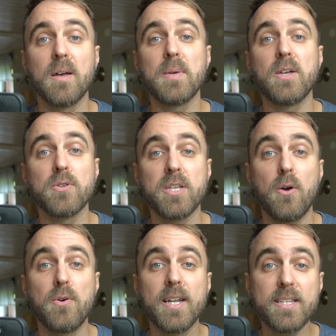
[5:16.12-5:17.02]
because
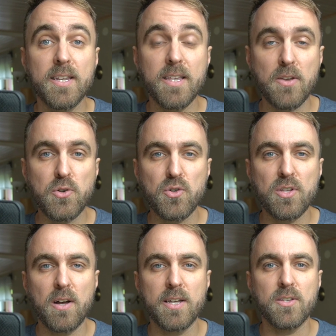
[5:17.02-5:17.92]
our listening
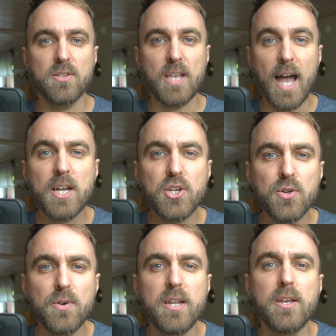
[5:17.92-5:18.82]
exercises
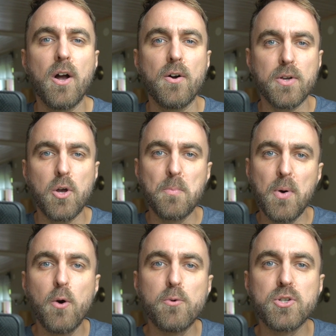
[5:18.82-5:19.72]
actually are
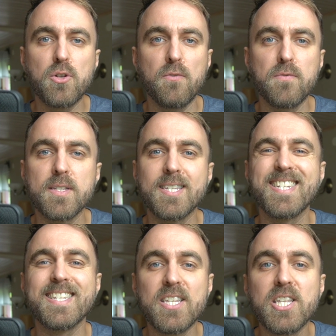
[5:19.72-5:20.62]
composed of the
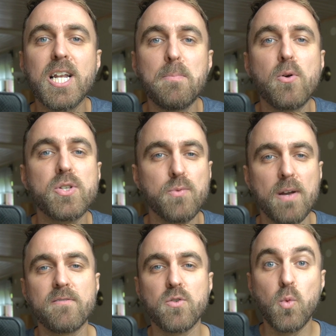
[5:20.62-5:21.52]
statistically most
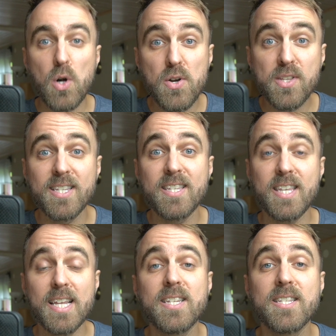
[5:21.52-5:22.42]
relevant words and
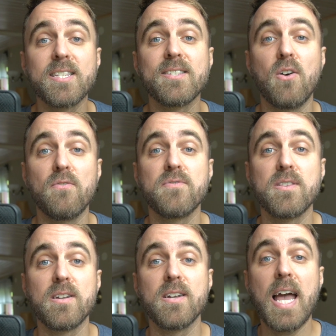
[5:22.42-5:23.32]
sentences of
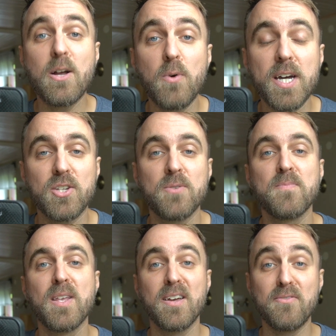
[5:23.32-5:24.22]
the language.
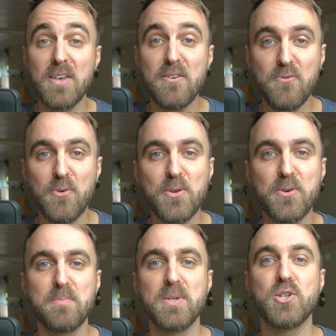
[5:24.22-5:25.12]
Therefore, you
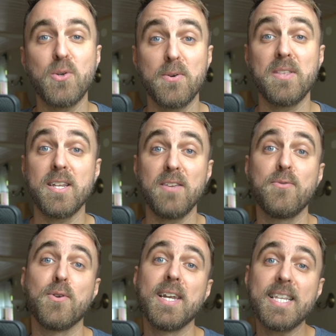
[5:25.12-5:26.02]
can be sure that
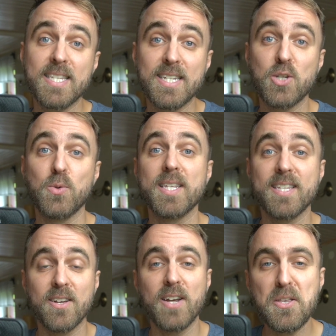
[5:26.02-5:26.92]
if you listen to a
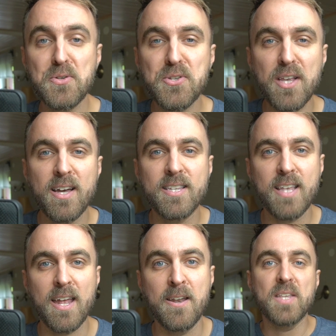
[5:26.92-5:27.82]
single exercise,
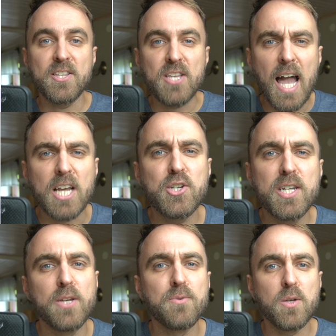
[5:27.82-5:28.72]
then it's
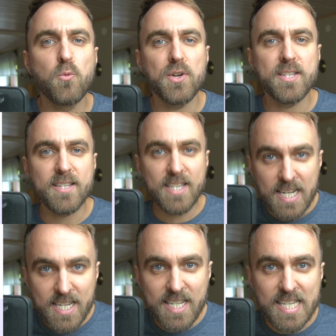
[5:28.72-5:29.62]
actually using words and
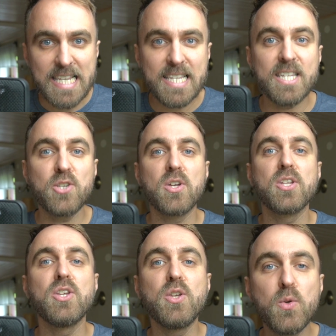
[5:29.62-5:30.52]
sentences that you
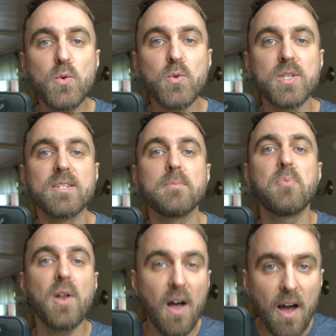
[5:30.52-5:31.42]
can use and
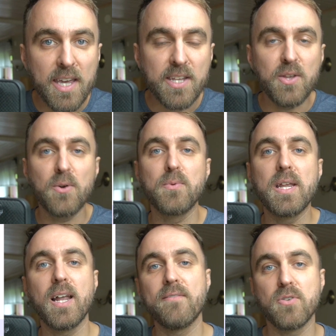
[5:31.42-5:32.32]
apply in your
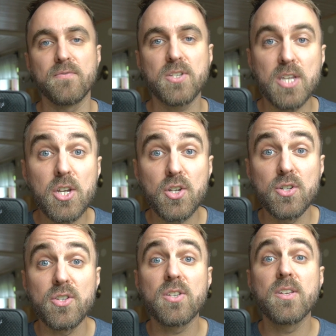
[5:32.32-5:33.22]
real-life
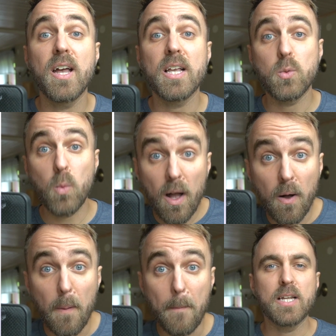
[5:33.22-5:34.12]
conversations as
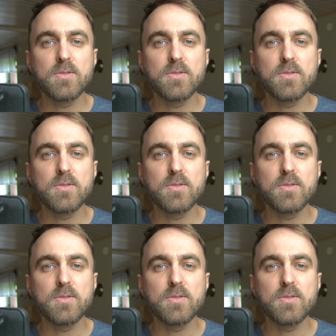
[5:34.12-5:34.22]
well. Now,